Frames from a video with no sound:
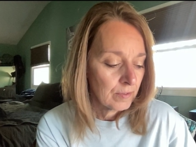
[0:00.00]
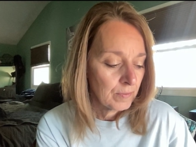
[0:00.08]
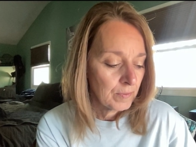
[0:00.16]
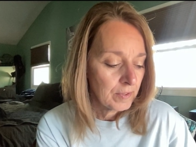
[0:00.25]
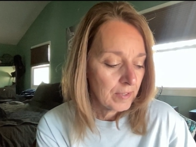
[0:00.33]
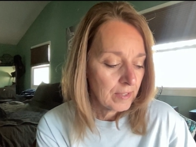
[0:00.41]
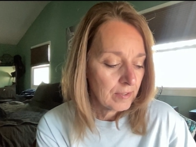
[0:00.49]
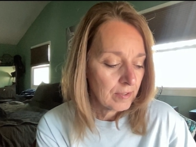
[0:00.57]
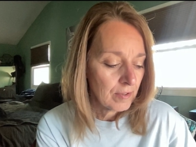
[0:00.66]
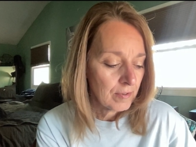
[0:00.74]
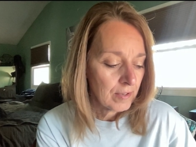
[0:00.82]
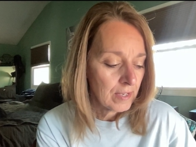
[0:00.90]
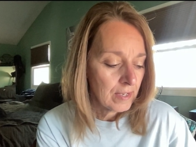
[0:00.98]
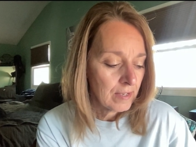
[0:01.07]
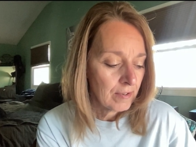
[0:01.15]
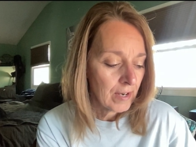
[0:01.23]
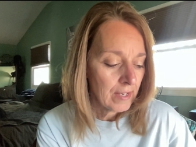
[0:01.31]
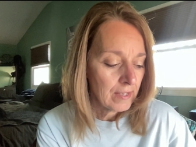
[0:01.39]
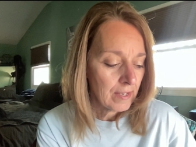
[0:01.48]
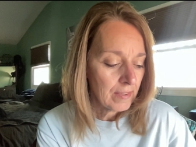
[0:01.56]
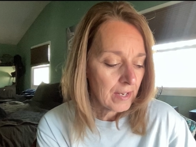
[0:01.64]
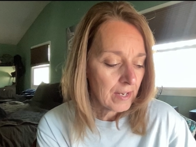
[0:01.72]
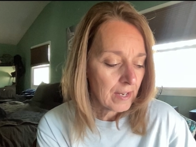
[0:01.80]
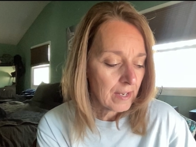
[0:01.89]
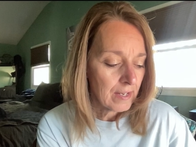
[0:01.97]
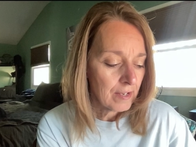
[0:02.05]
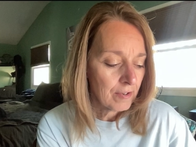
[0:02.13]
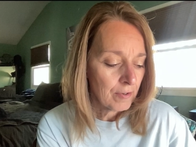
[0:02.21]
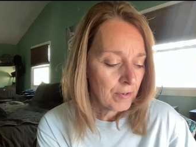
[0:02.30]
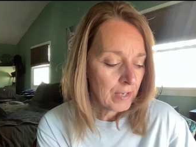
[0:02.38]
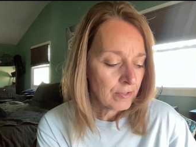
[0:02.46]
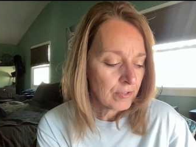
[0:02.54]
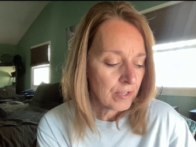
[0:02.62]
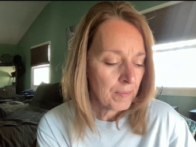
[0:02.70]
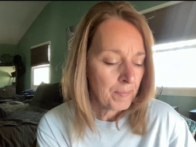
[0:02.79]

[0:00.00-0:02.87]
was that song here? I, I, think I got Hero yesterday,